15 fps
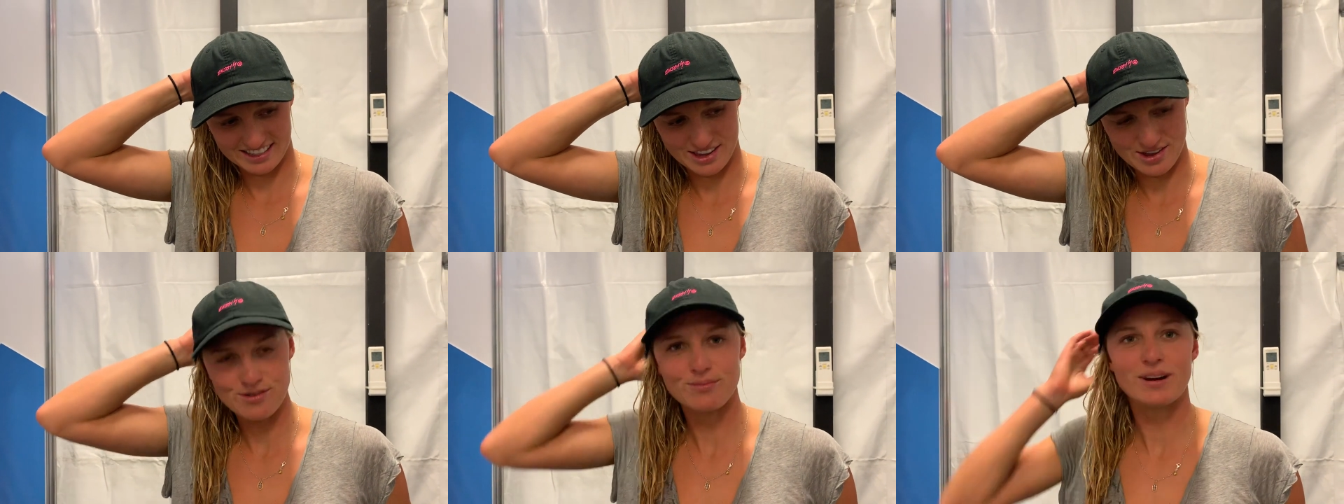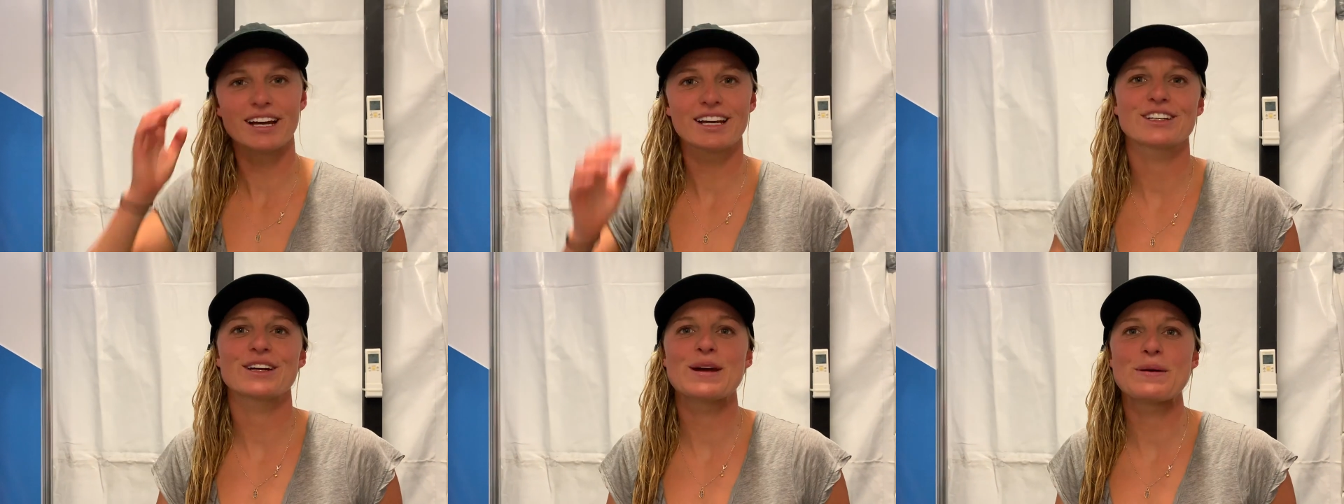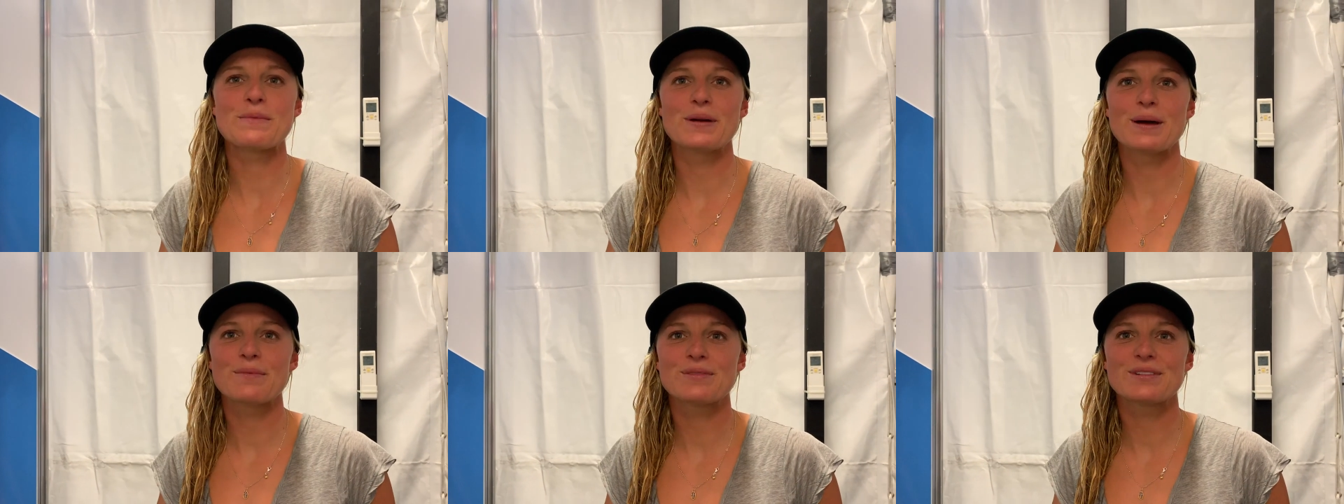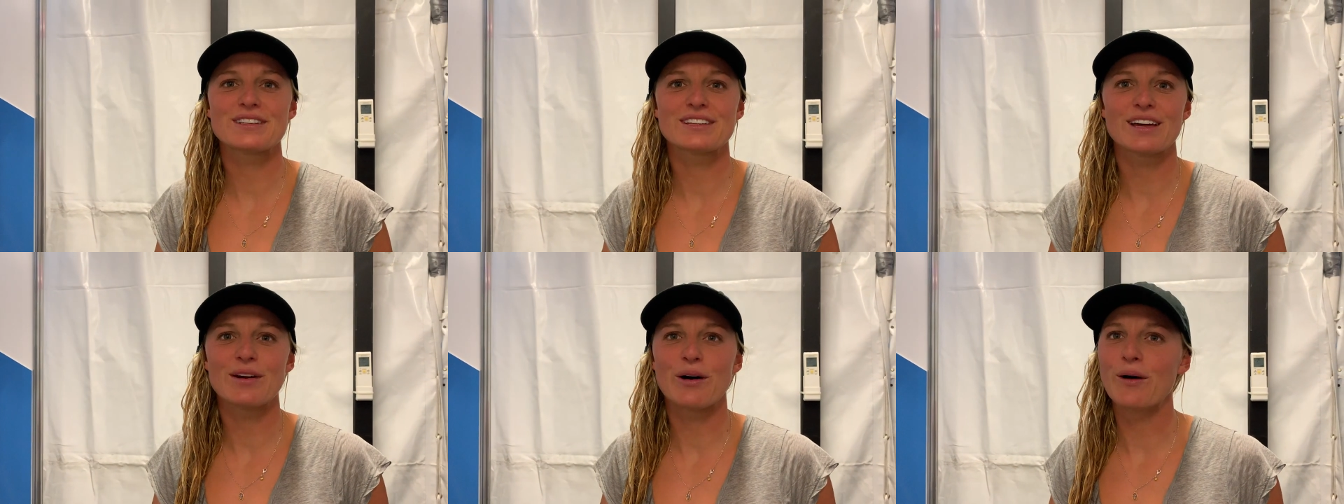you and Mike cheering me up
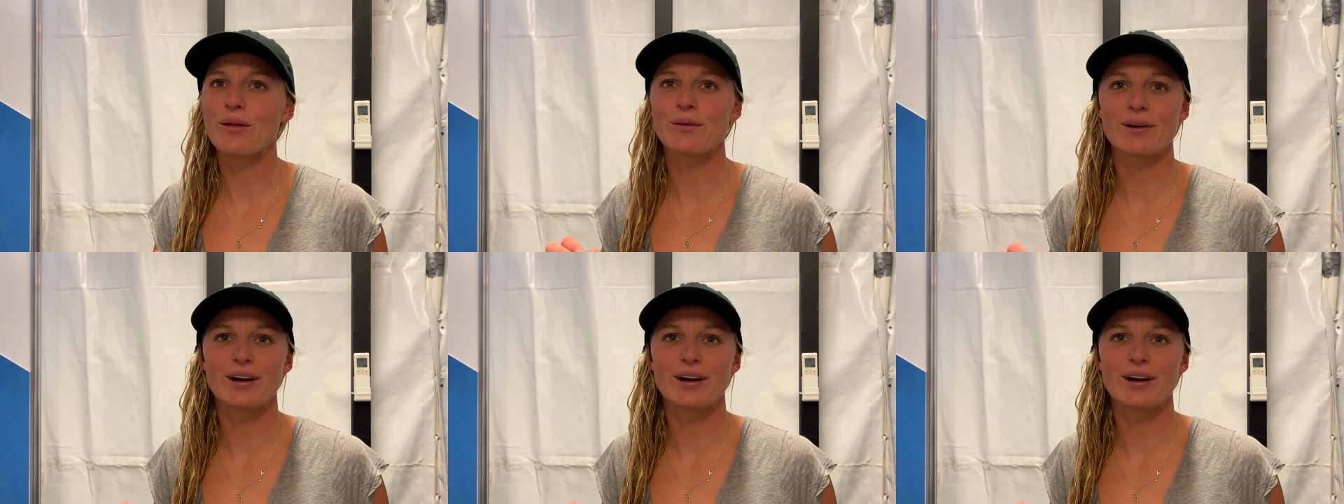just then all the